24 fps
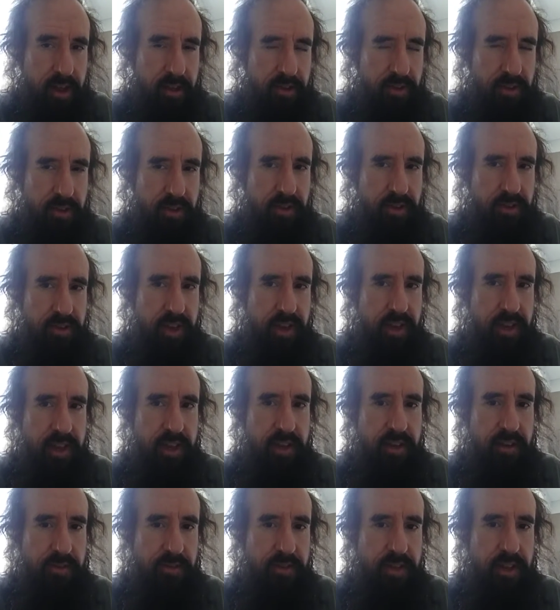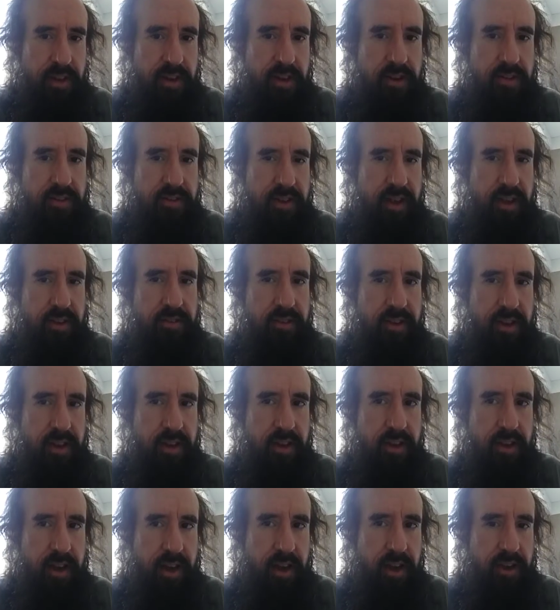So this idea of the necessity
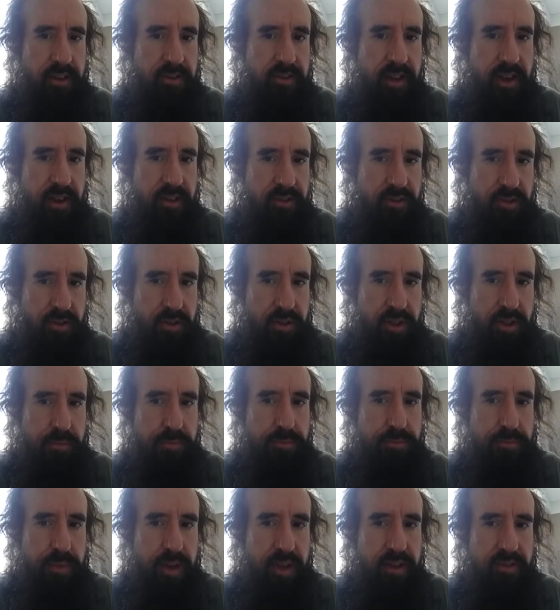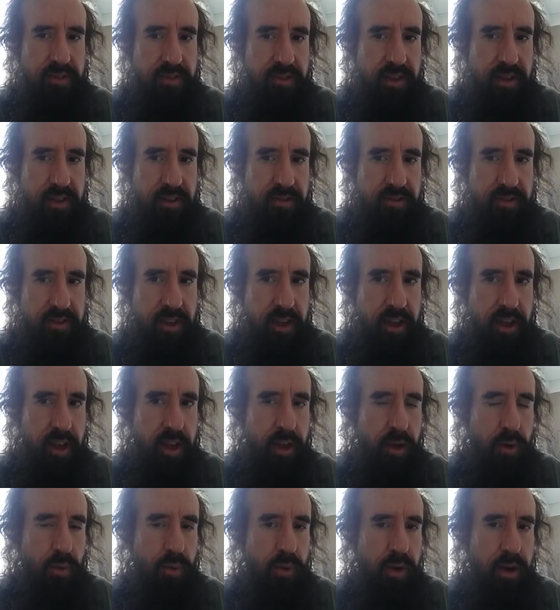and causation, or the mustness,
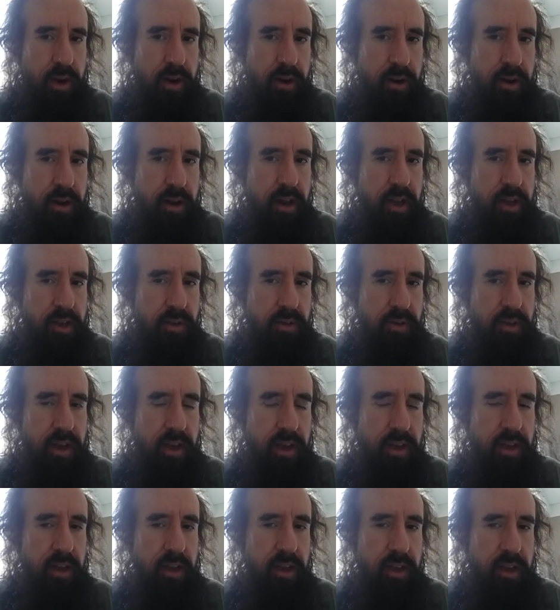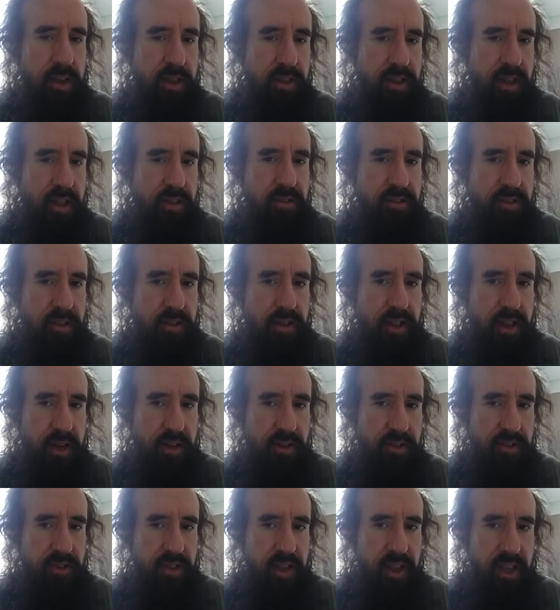where you think that something
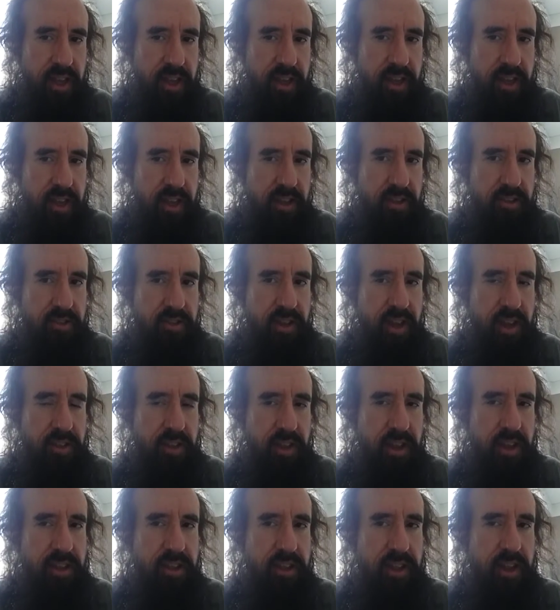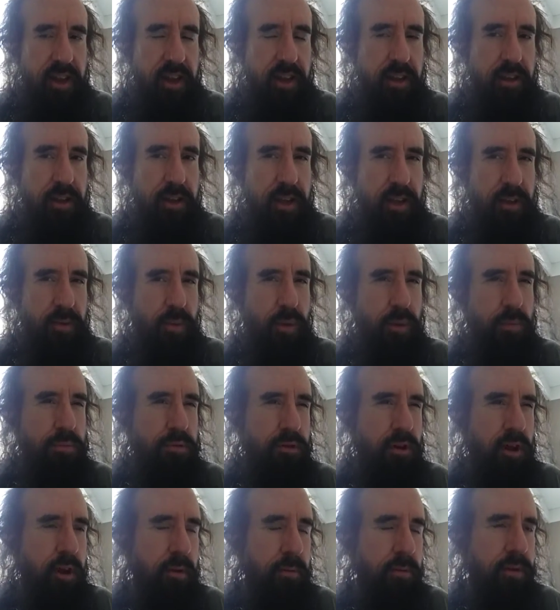else, it's not like that it will
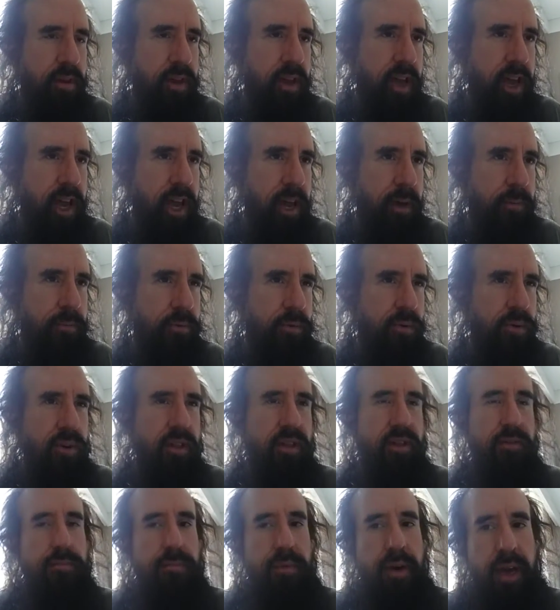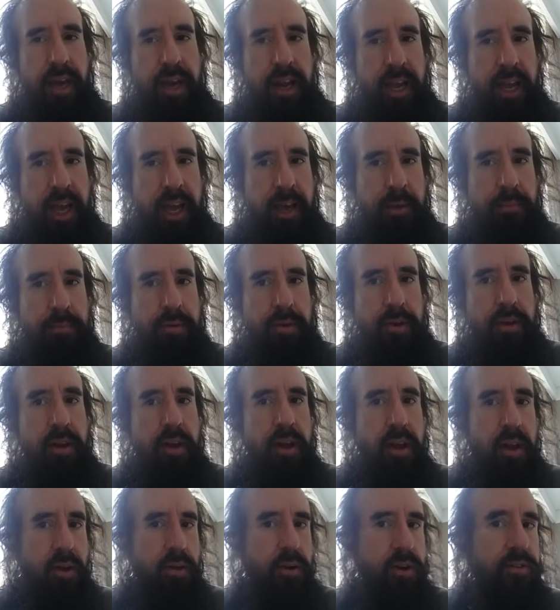probably happen, or that it might happen,
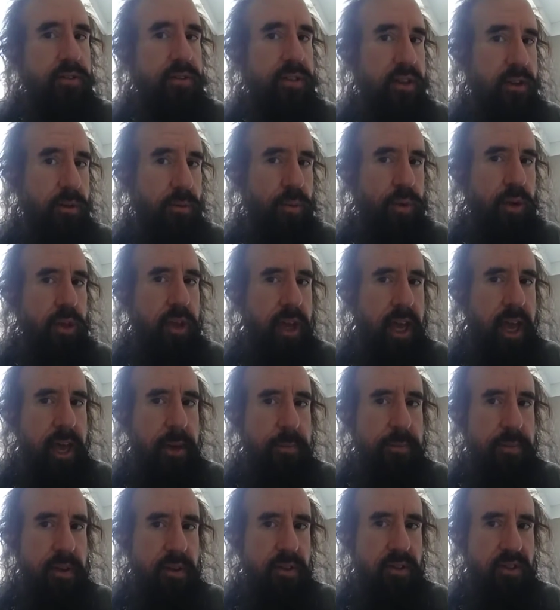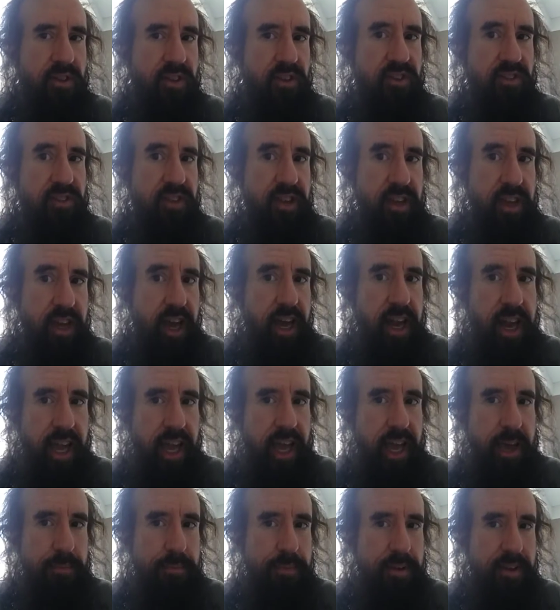or even that it will happen, it's got to
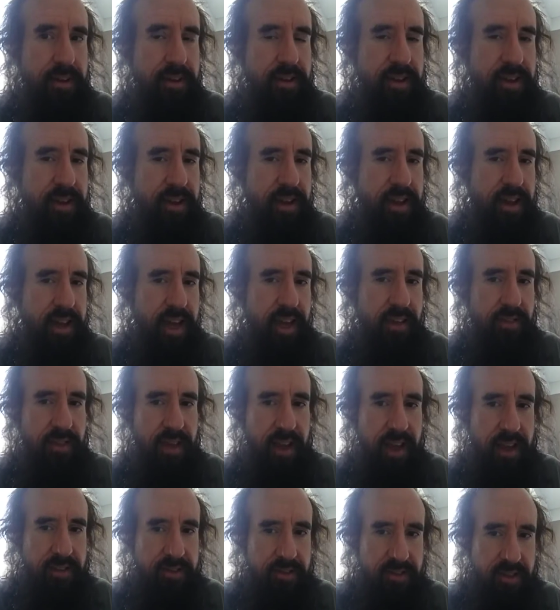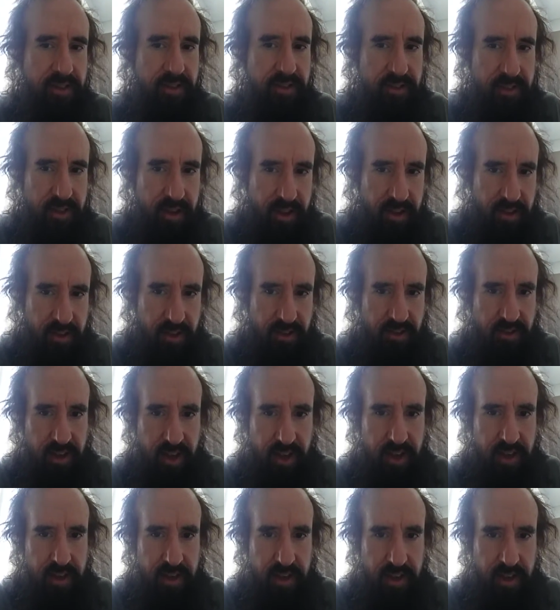happen. And that's this
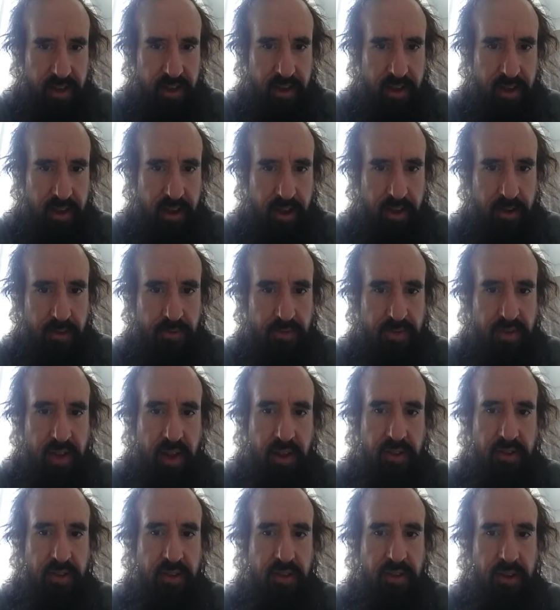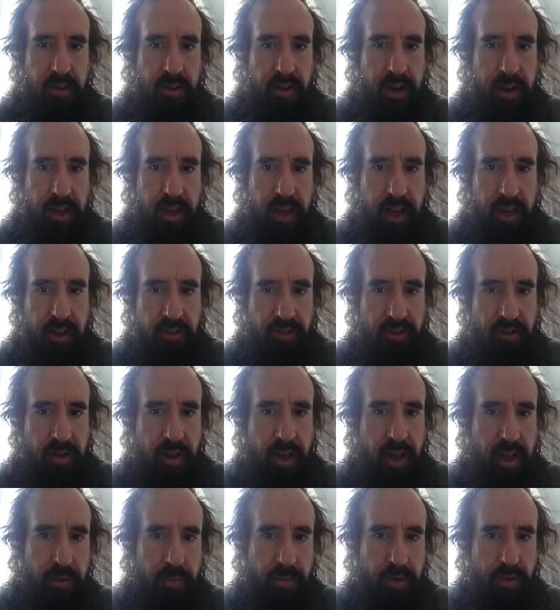idea of necessary connection
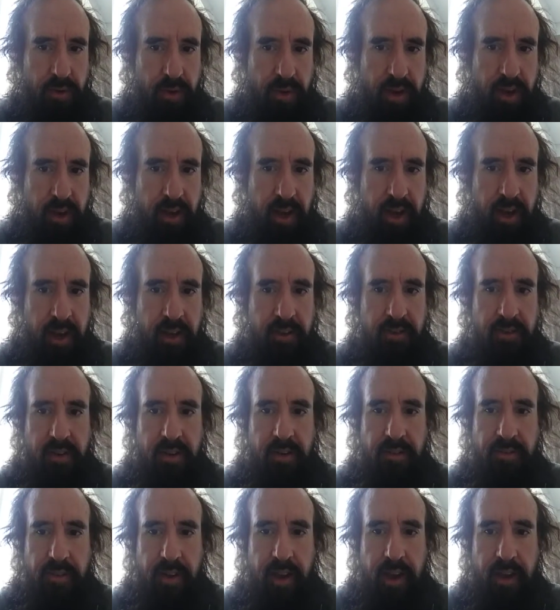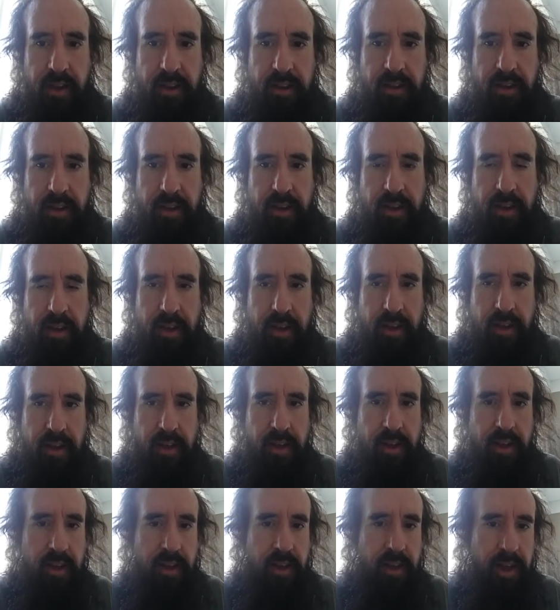between cause and effect,
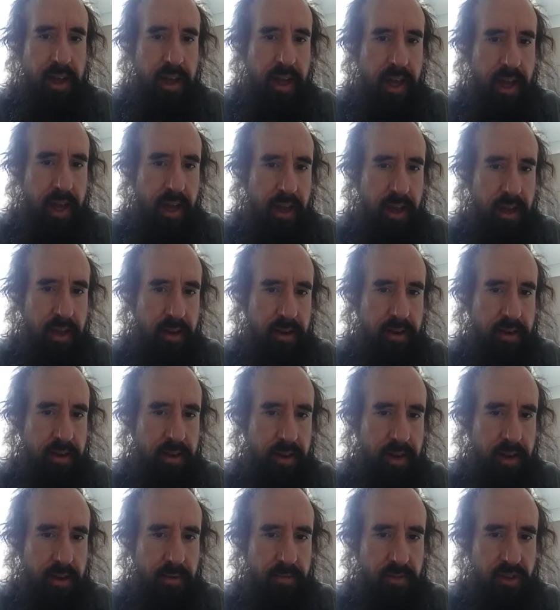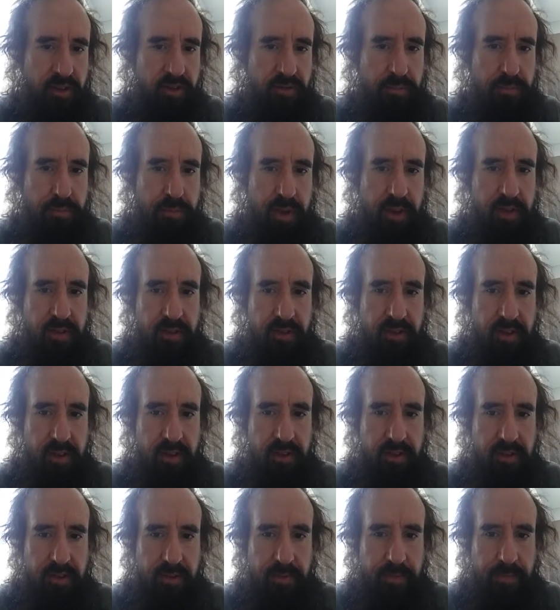and this
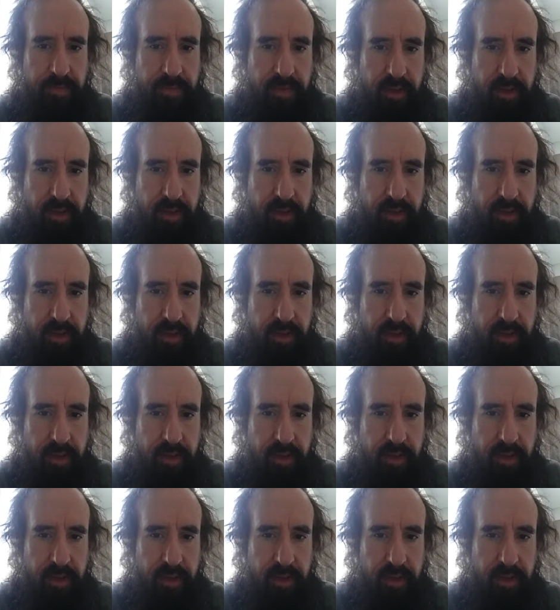mustness.